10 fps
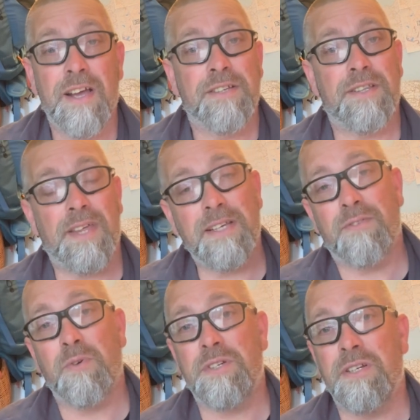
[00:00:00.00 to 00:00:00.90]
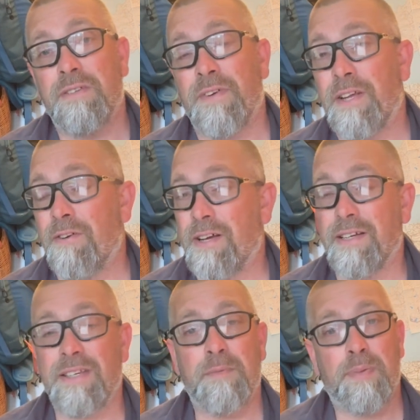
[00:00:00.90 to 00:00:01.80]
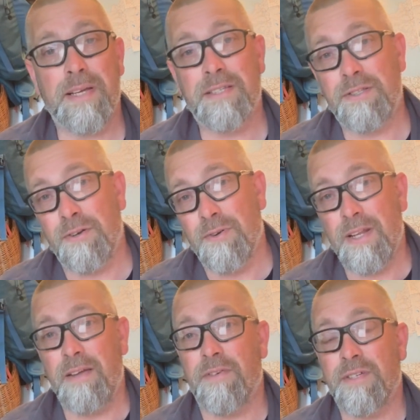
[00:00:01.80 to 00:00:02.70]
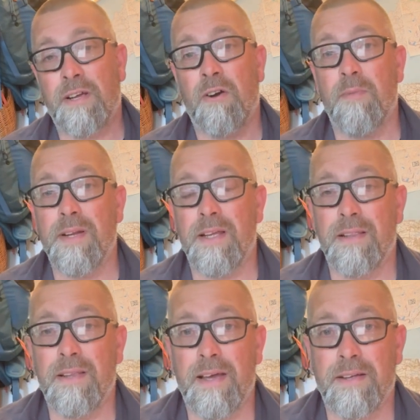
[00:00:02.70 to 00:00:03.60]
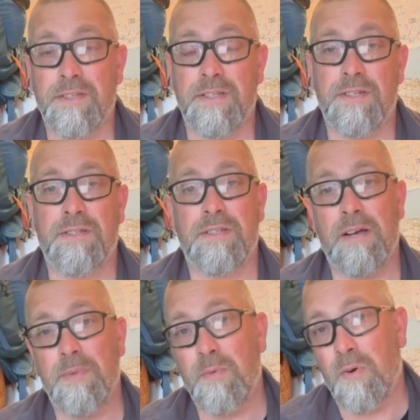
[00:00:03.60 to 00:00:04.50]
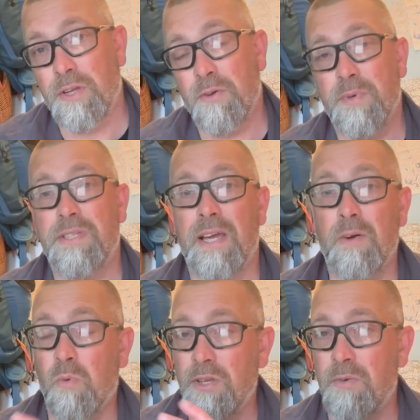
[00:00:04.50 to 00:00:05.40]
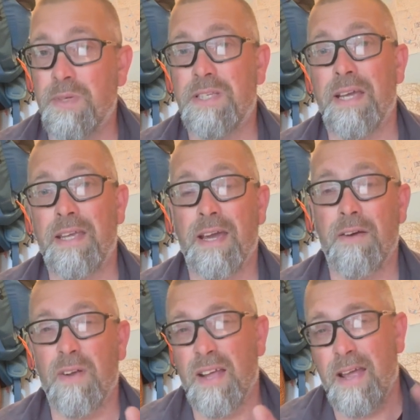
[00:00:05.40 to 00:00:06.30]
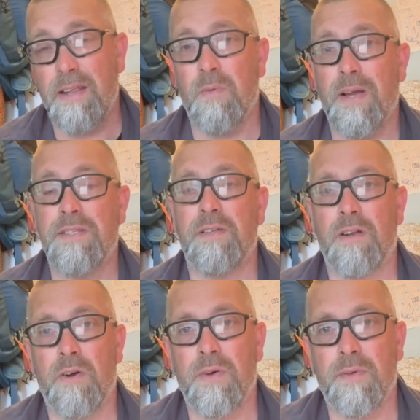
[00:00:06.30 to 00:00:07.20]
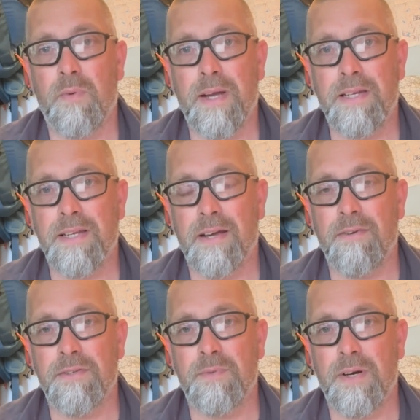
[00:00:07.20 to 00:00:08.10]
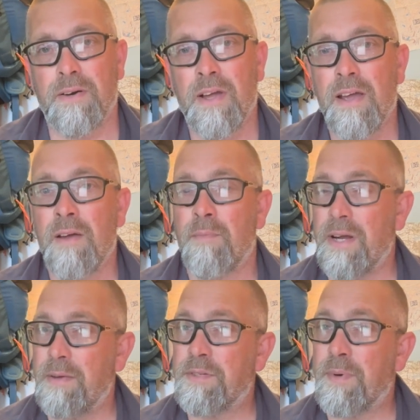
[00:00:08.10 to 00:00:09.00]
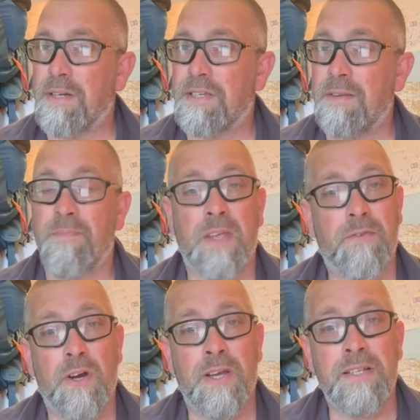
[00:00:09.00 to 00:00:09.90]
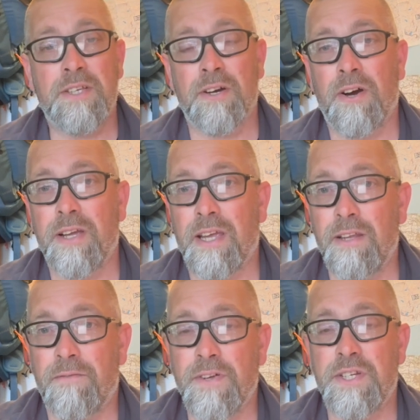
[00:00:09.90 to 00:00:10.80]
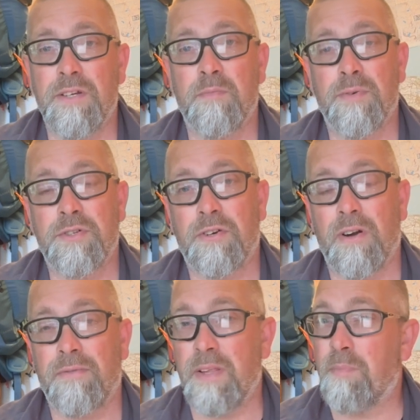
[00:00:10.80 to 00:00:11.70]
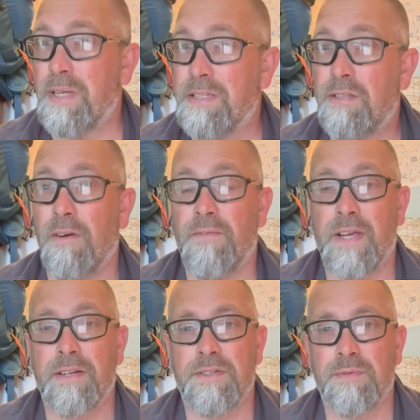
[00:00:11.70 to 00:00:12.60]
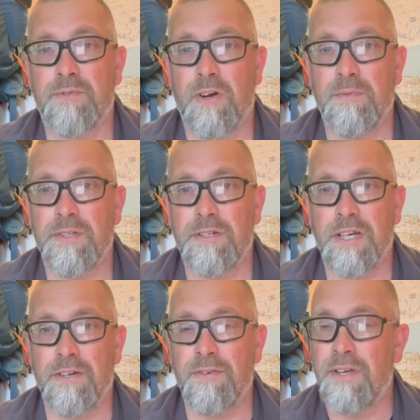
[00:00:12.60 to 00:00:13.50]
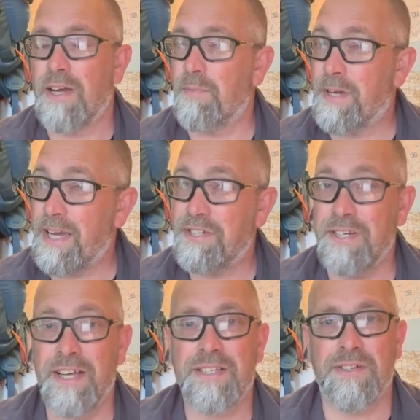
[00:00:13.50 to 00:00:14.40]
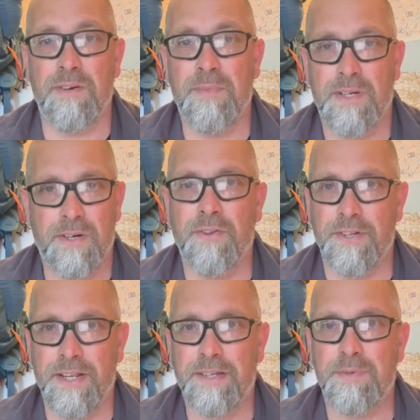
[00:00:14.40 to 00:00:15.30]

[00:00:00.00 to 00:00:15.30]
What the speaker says: So thanks for watching this video. Like I say, please do leave us a comment in there to just tell me what you would take out, and any ways to lower the weight down as well. My name is Martin. If you're into your hiking, your fishing and bushcraft, then please don't forget to subscribe to the channel, and we'll catch you next time on the next